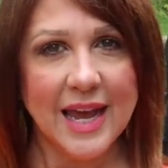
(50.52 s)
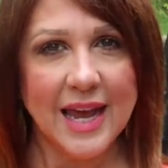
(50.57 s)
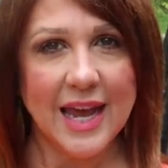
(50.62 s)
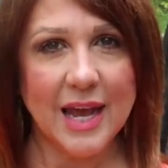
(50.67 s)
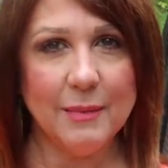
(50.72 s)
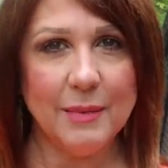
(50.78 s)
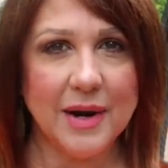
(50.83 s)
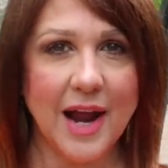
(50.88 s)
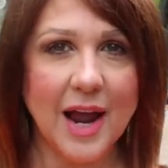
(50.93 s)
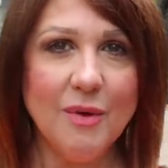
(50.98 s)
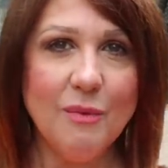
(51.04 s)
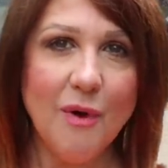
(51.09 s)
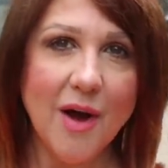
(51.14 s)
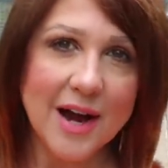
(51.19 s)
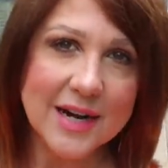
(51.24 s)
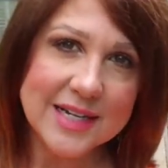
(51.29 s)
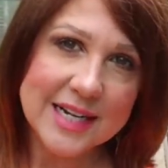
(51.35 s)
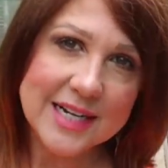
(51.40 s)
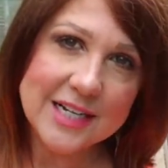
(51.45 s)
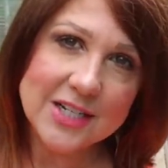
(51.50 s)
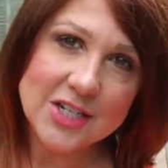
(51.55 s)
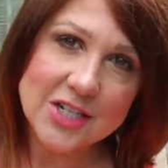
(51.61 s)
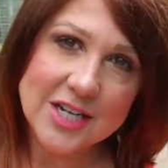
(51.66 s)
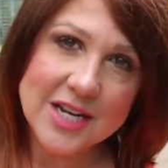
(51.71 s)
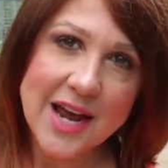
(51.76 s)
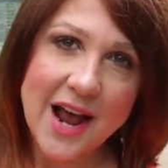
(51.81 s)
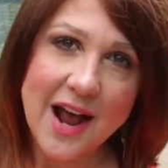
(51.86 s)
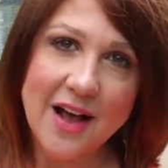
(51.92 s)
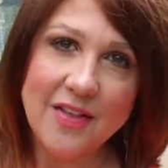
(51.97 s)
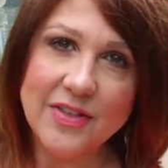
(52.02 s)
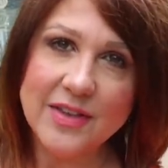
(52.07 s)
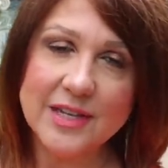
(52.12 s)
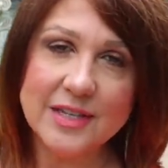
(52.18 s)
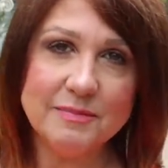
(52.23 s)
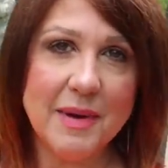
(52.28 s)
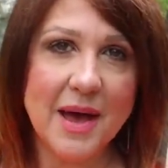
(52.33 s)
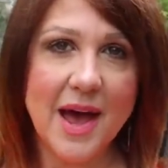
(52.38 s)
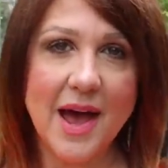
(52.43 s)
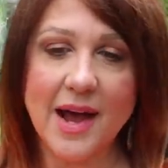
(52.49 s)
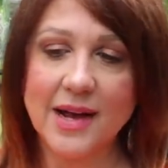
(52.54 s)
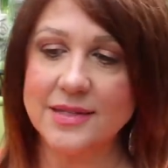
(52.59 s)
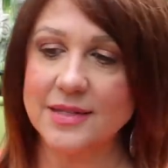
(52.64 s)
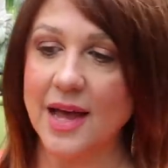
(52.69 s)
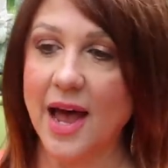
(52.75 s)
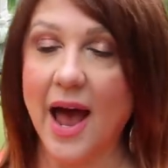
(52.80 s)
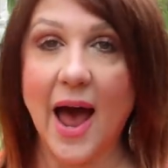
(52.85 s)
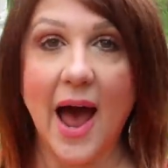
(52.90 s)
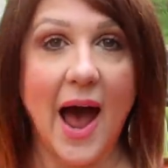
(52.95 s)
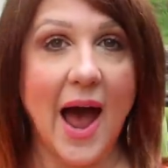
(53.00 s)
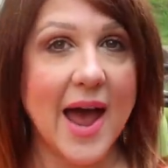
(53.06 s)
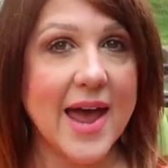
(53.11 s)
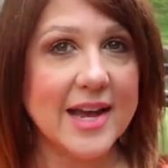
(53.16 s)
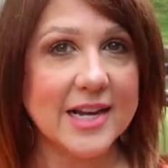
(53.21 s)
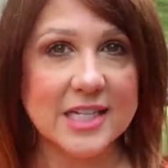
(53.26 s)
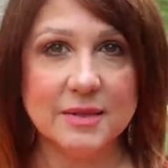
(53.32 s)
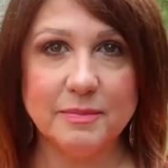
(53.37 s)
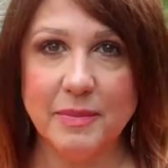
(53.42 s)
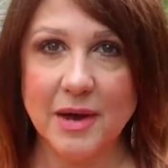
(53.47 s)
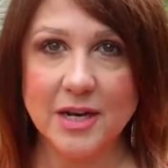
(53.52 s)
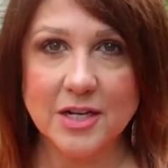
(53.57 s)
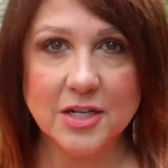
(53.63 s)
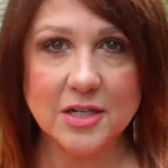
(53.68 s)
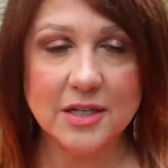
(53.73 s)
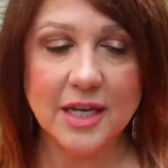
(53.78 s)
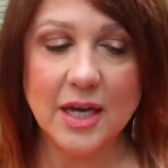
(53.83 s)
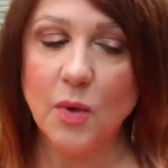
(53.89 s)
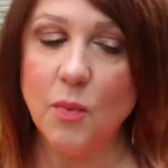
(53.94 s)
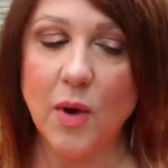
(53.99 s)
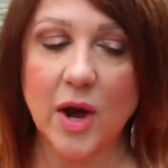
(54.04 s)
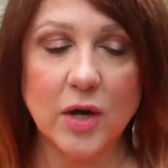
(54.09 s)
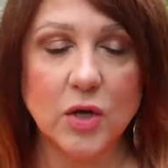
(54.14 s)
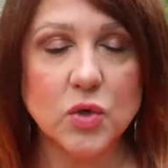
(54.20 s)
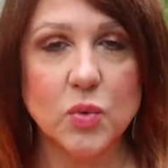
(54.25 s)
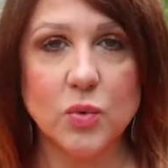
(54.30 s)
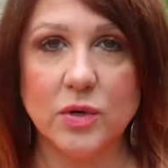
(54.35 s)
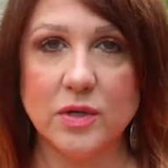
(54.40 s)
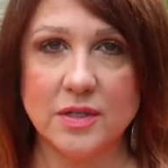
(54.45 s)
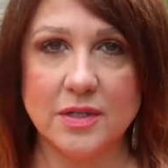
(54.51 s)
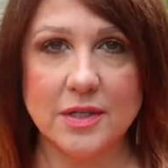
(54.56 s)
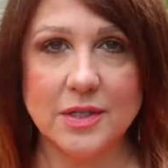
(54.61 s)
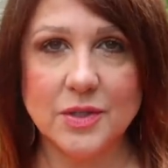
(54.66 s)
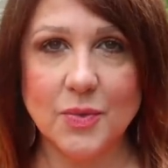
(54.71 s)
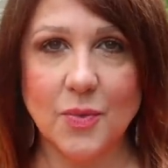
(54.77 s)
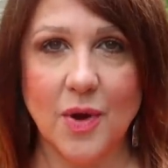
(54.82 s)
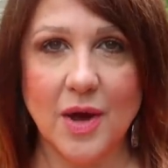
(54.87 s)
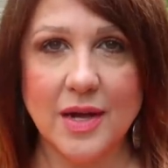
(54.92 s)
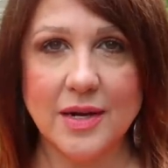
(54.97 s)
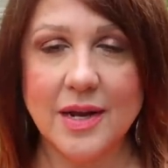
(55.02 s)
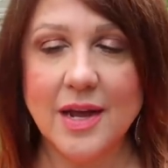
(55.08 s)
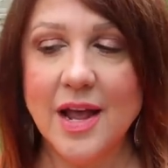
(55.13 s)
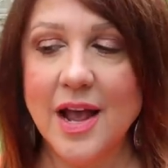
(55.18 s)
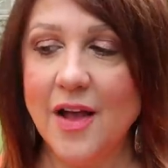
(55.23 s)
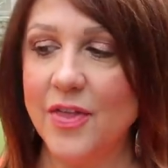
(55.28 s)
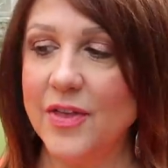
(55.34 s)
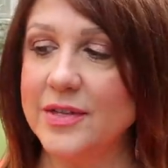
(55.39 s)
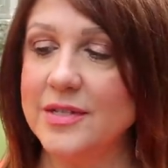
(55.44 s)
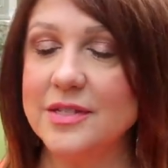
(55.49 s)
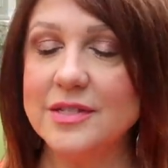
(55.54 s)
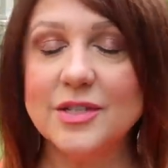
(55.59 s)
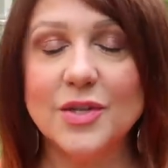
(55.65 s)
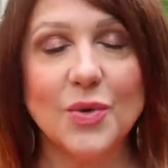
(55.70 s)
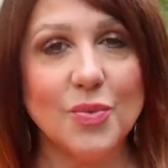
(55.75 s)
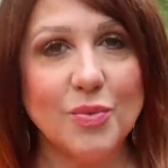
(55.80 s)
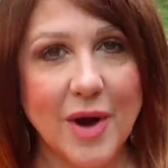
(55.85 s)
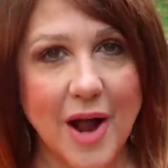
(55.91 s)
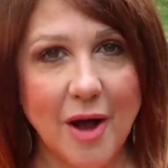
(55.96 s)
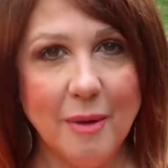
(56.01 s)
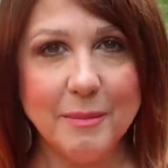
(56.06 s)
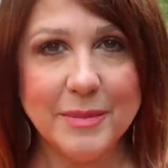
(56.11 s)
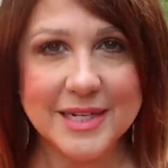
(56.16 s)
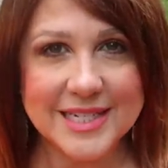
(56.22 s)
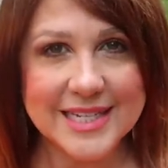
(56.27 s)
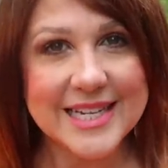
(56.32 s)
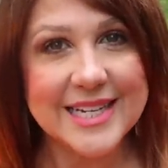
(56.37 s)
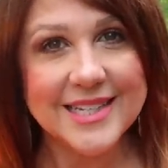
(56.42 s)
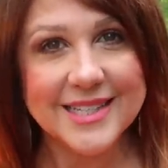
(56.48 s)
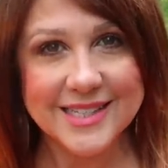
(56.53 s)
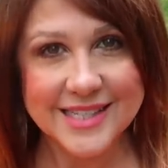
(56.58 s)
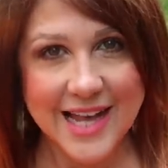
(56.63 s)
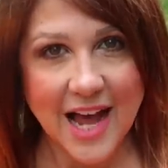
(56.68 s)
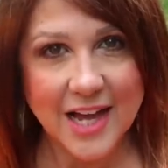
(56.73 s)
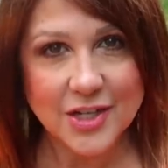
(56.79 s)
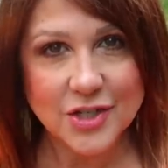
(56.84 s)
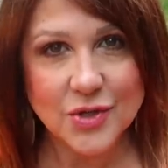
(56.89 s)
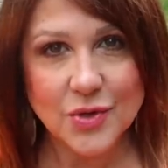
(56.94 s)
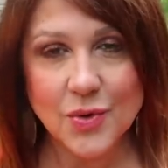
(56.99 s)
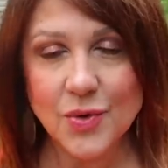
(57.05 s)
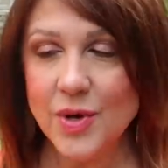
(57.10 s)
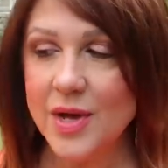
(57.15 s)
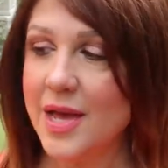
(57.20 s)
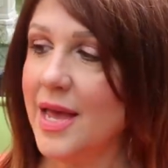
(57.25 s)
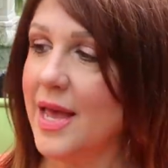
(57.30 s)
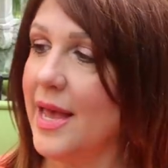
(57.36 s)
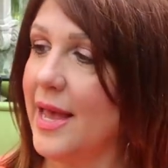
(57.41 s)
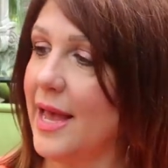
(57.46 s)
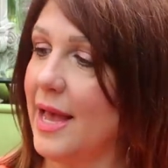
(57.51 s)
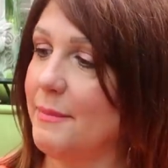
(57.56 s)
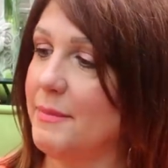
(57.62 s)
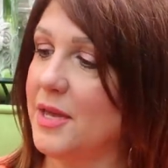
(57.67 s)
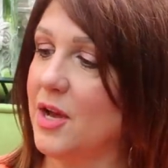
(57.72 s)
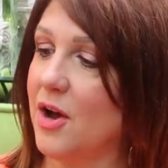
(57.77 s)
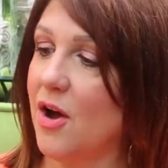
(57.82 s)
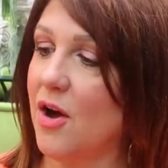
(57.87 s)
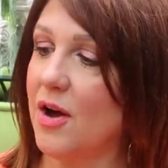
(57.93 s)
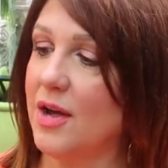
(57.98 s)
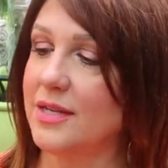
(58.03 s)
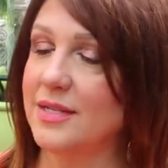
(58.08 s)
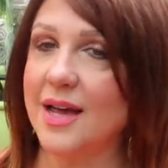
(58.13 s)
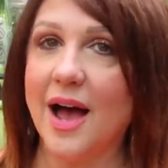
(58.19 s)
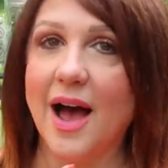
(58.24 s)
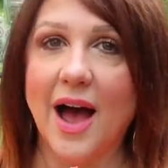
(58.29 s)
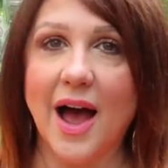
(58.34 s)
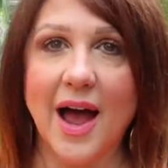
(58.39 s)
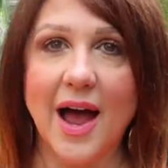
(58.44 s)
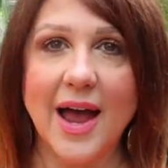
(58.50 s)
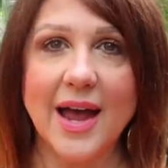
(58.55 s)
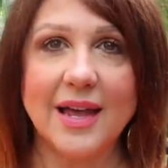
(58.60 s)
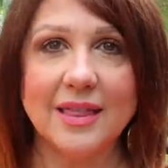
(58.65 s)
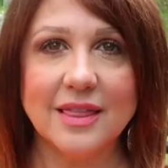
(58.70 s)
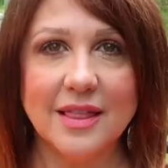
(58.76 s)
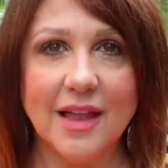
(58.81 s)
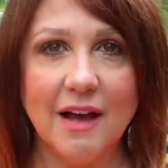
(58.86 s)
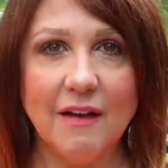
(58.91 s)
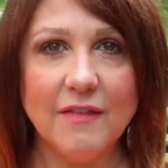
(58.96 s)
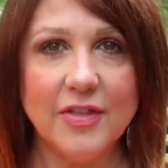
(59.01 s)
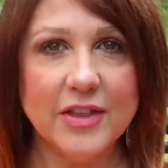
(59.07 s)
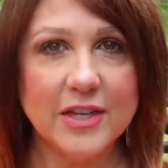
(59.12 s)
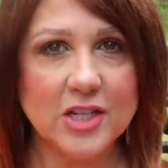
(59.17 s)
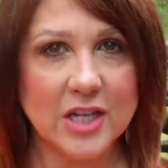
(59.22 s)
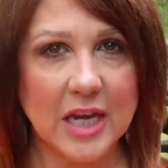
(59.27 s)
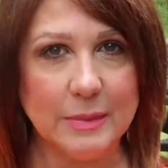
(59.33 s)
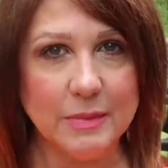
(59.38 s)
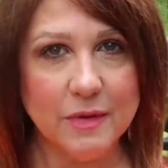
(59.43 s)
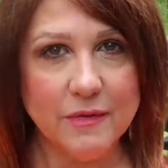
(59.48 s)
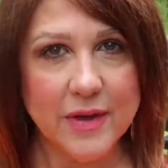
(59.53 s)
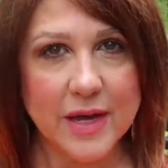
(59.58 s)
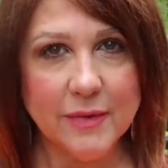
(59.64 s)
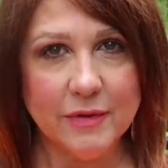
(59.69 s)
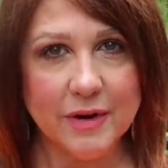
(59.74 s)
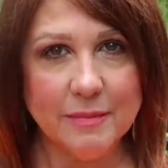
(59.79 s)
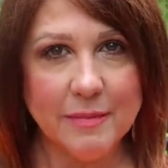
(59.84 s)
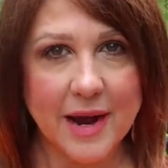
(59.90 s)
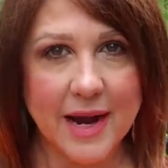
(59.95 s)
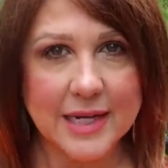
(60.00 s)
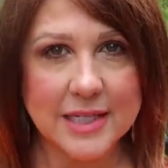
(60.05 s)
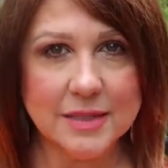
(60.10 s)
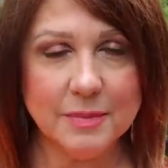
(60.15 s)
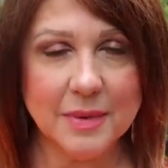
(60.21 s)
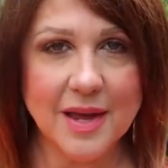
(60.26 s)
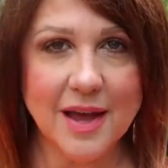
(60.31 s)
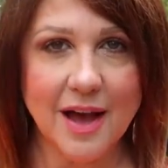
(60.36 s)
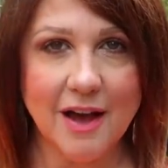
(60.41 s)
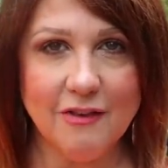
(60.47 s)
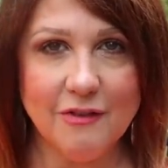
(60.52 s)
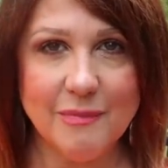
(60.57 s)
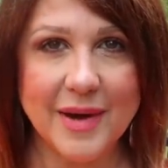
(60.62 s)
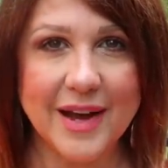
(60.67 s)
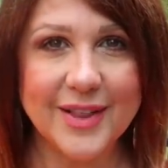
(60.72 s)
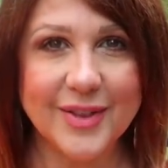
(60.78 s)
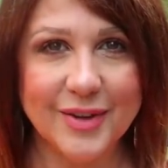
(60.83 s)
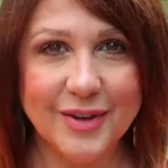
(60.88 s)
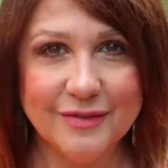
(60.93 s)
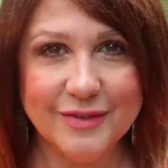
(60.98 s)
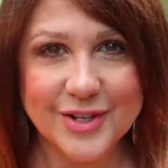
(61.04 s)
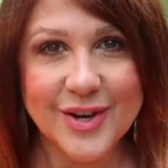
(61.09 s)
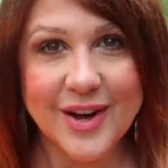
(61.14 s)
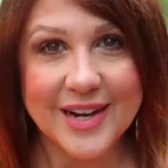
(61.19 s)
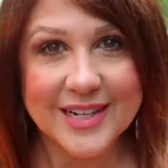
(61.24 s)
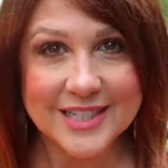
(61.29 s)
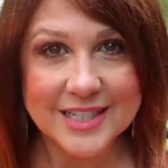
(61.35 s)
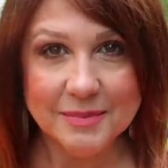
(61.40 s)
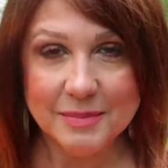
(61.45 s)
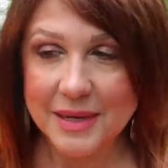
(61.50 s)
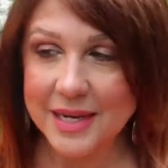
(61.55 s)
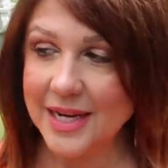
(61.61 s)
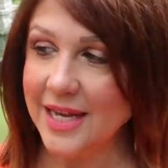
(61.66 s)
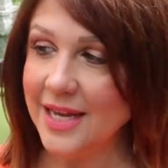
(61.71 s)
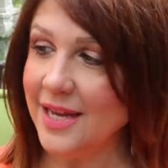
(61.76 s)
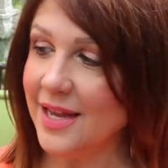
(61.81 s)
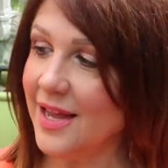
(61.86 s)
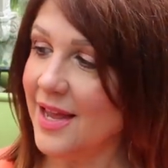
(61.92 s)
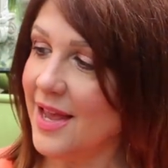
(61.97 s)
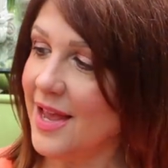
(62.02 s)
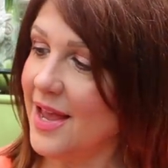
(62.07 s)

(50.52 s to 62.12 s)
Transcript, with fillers: And when I walked in and she had these bags, I especially went towards this one. This is the Round Petite Satchel, and because I love the shape of it, it reminds me of my Louis Vuitton Speedy.